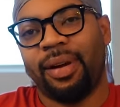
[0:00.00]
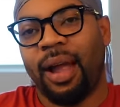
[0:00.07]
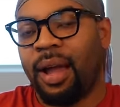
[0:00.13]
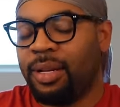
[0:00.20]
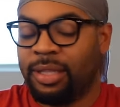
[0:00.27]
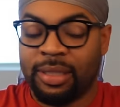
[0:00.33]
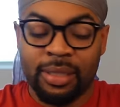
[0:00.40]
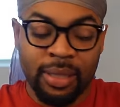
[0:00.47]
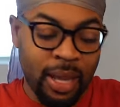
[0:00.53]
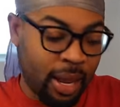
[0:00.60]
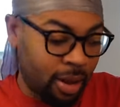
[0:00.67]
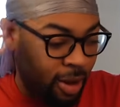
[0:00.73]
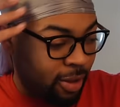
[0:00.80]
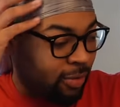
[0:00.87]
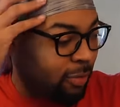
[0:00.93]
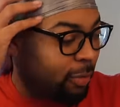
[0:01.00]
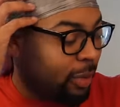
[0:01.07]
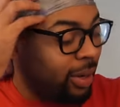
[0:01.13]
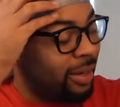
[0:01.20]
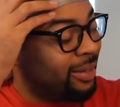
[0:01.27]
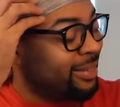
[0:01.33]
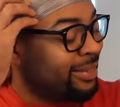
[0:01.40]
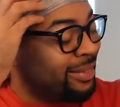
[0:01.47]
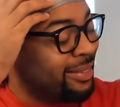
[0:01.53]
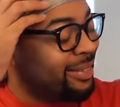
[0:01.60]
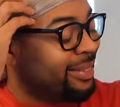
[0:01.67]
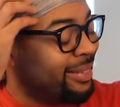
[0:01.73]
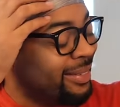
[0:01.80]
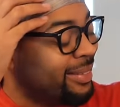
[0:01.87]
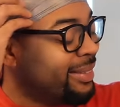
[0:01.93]
I just got lost for word
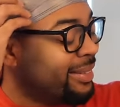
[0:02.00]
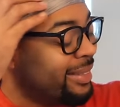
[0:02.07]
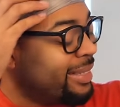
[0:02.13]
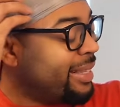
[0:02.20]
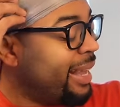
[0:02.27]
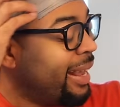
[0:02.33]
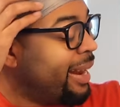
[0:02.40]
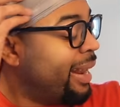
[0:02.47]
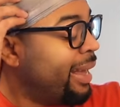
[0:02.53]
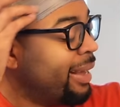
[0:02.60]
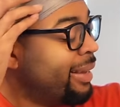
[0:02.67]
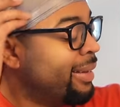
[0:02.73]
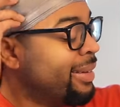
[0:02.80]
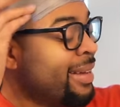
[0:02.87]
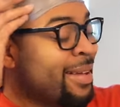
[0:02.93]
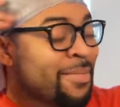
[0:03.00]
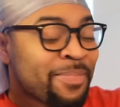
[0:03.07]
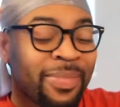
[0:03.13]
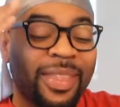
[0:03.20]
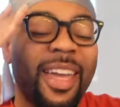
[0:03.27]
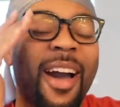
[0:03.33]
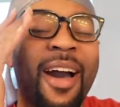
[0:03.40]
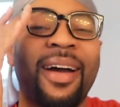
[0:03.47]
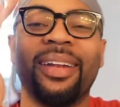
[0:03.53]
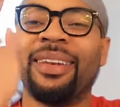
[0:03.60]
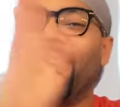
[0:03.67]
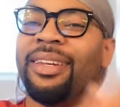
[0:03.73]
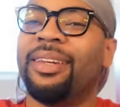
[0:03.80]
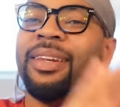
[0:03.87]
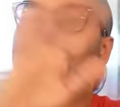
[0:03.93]
saying that.
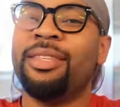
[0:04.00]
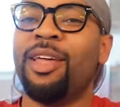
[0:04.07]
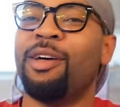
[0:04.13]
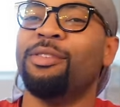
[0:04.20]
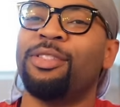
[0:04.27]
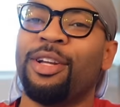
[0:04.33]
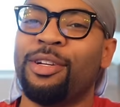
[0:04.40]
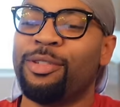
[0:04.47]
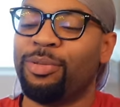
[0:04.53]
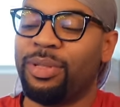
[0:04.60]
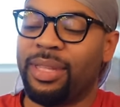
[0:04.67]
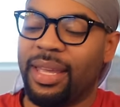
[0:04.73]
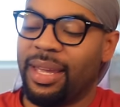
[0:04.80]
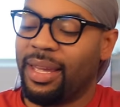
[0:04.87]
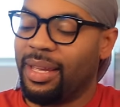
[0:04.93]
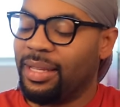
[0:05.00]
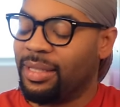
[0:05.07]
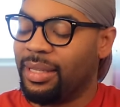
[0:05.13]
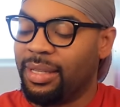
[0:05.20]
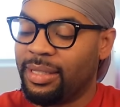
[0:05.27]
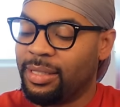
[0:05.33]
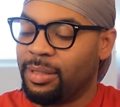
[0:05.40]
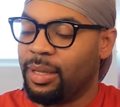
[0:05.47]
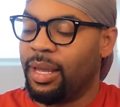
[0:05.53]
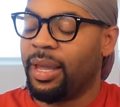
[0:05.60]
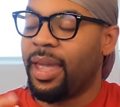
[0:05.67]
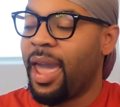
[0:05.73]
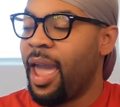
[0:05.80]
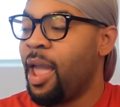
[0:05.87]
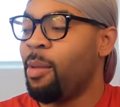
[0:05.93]
Y'all, this whole surgery thing,
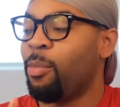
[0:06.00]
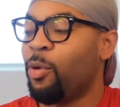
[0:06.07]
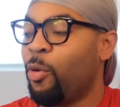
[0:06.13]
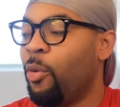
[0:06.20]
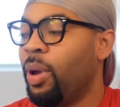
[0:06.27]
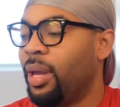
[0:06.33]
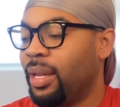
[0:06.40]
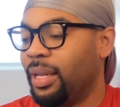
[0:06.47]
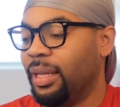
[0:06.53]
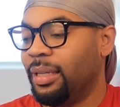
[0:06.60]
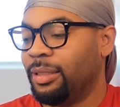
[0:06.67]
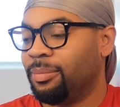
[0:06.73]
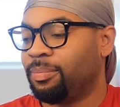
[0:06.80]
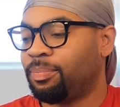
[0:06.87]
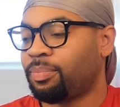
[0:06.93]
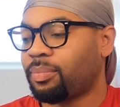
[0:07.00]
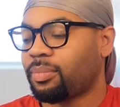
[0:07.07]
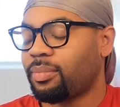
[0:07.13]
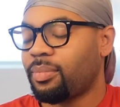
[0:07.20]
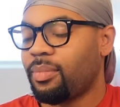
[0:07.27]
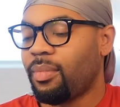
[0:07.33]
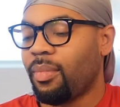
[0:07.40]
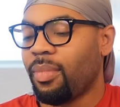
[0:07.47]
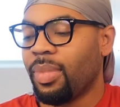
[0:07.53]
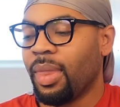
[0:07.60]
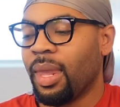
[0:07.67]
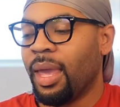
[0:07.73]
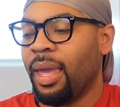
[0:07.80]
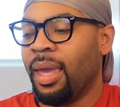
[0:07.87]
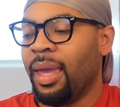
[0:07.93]
it came quickly.
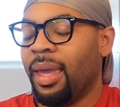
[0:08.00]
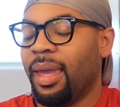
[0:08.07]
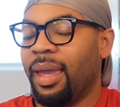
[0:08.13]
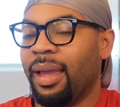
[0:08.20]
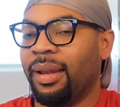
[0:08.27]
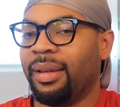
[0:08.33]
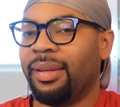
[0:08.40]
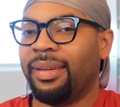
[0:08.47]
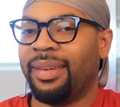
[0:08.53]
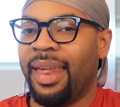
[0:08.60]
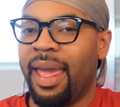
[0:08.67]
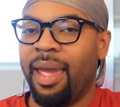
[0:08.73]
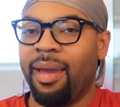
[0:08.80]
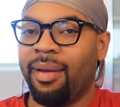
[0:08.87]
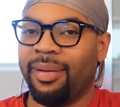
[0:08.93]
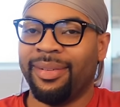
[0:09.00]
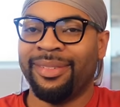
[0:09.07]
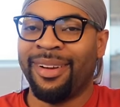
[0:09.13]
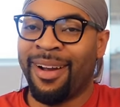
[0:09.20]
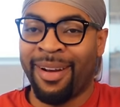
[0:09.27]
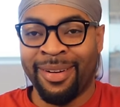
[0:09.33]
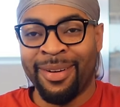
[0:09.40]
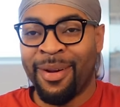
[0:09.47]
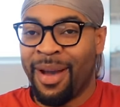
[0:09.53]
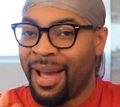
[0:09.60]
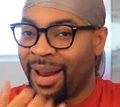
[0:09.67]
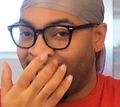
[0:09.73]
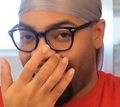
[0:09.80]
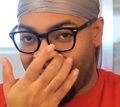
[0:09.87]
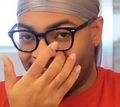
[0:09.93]
And that, I already know how
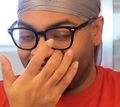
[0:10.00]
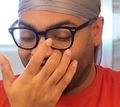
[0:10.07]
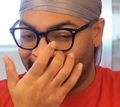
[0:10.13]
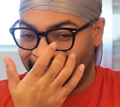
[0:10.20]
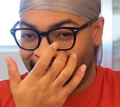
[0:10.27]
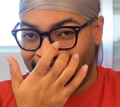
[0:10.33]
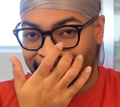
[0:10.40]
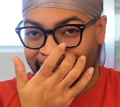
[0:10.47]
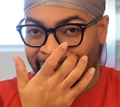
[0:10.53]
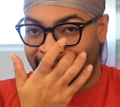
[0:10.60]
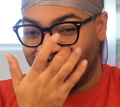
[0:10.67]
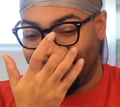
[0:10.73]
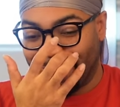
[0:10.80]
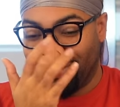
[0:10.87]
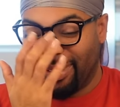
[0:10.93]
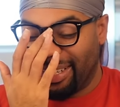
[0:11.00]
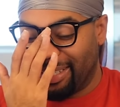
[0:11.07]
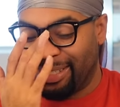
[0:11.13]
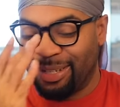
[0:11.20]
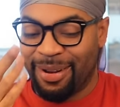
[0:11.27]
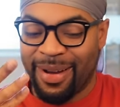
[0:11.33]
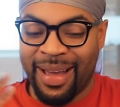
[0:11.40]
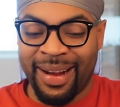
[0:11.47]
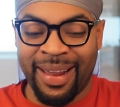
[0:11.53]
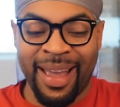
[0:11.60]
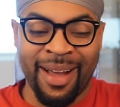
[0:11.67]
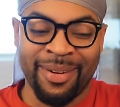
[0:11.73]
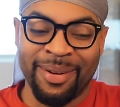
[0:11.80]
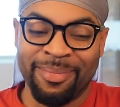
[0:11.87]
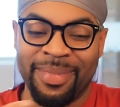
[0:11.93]
to count. She know days of the week. She know how to
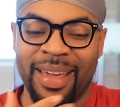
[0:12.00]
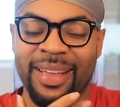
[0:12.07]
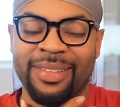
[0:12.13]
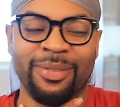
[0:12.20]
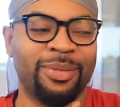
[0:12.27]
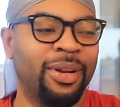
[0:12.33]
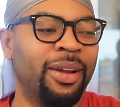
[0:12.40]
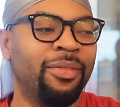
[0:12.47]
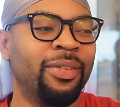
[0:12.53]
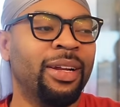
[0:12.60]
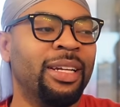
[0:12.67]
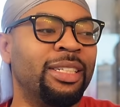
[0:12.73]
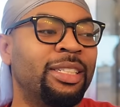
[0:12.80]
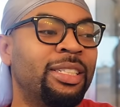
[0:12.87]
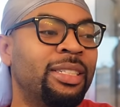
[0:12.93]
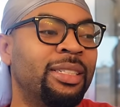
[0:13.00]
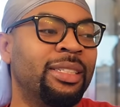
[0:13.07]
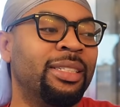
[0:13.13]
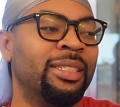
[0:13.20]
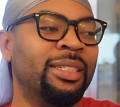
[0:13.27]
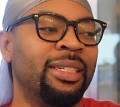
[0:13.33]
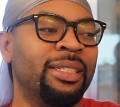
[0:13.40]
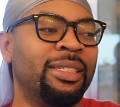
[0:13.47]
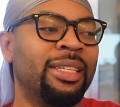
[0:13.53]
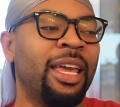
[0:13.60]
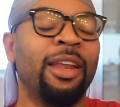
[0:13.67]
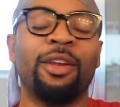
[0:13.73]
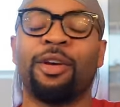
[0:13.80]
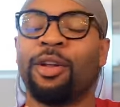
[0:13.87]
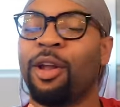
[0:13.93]
count up days or whatever. And it's
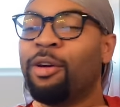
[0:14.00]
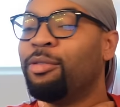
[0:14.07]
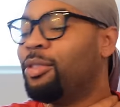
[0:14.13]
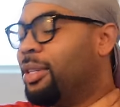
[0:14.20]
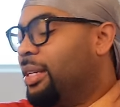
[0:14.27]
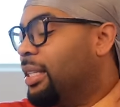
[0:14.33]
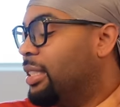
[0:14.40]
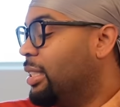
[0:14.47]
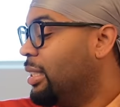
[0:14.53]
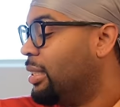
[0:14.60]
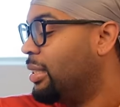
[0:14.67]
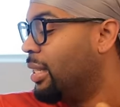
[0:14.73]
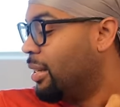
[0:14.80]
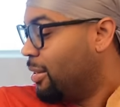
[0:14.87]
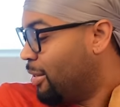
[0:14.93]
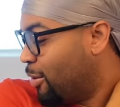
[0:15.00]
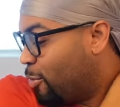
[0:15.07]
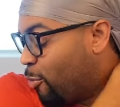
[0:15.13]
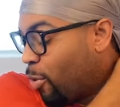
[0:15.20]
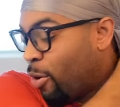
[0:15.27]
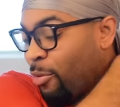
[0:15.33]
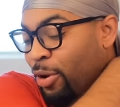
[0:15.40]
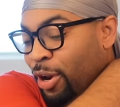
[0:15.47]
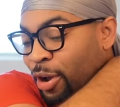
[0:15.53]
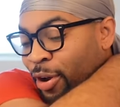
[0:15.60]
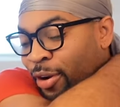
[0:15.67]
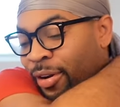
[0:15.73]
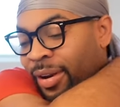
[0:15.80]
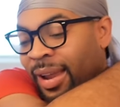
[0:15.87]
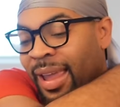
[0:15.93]
getting closer. And she's getting a little
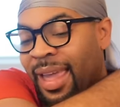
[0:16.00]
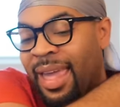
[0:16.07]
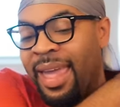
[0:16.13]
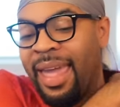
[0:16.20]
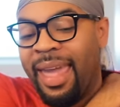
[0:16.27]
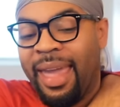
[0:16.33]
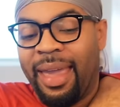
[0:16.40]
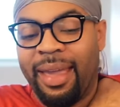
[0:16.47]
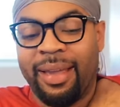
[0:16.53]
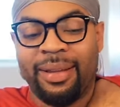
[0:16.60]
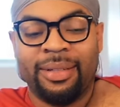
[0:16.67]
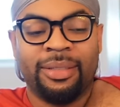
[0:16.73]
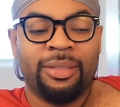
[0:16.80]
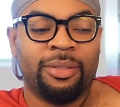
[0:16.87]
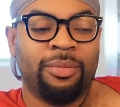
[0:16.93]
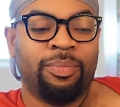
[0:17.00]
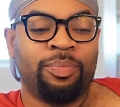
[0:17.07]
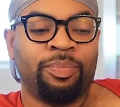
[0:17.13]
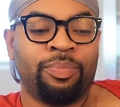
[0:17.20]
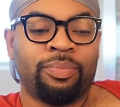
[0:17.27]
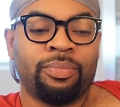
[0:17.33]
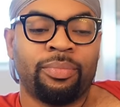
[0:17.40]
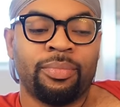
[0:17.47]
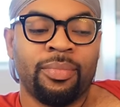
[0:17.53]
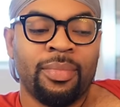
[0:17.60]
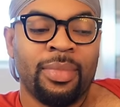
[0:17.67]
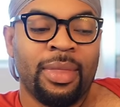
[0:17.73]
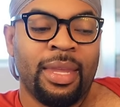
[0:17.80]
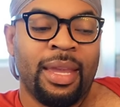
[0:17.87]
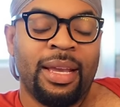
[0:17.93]
worried-er. And
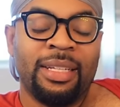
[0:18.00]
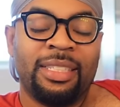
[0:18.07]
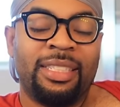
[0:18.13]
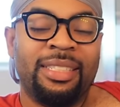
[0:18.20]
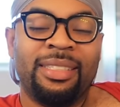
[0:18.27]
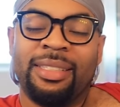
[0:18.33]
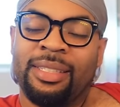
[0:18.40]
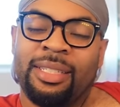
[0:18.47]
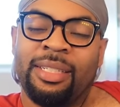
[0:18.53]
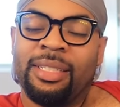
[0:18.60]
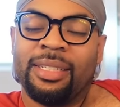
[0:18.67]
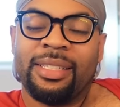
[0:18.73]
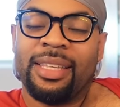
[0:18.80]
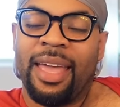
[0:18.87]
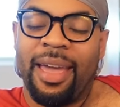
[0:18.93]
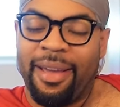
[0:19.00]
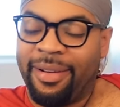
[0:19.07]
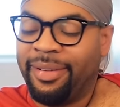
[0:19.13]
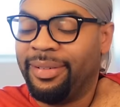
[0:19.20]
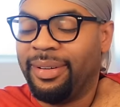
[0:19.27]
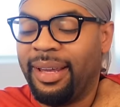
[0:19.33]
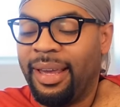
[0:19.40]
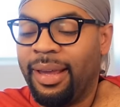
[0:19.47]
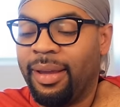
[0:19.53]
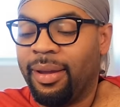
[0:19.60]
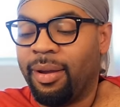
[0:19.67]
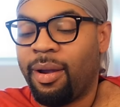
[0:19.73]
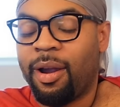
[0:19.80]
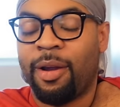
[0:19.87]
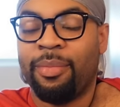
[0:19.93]
she just scared.
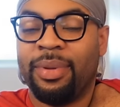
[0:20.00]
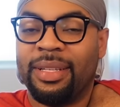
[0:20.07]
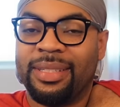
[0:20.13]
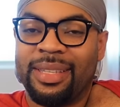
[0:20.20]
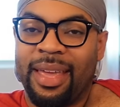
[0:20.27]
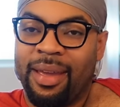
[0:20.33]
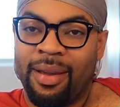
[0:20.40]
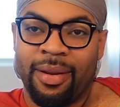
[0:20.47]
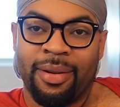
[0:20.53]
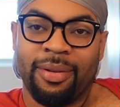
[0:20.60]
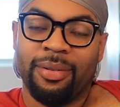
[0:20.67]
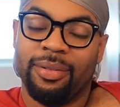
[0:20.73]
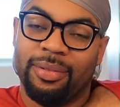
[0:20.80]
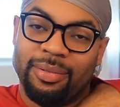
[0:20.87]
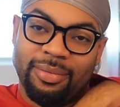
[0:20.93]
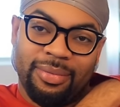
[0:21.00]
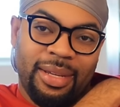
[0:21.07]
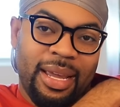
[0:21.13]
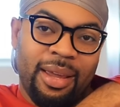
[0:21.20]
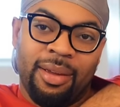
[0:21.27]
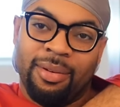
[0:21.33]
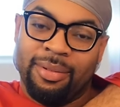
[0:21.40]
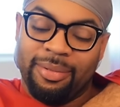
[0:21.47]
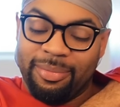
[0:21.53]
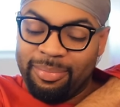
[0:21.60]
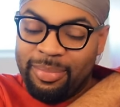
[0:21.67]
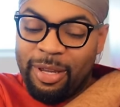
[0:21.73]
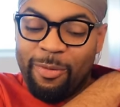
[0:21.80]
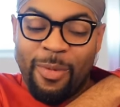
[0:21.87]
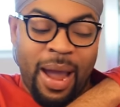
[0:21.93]
And her being scared and
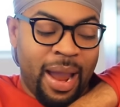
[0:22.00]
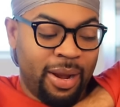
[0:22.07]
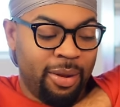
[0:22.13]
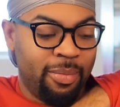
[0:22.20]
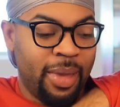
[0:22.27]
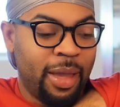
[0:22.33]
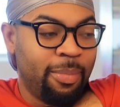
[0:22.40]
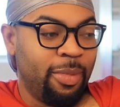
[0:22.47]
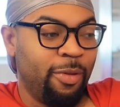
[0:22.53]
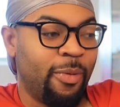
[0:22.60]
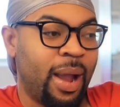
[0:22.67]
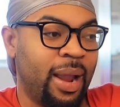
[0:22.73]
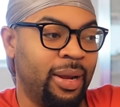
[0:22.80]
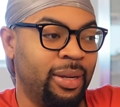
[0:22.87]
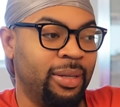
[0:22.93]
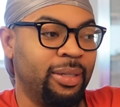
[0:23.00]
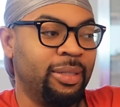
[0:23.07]
be whiny make me whiny.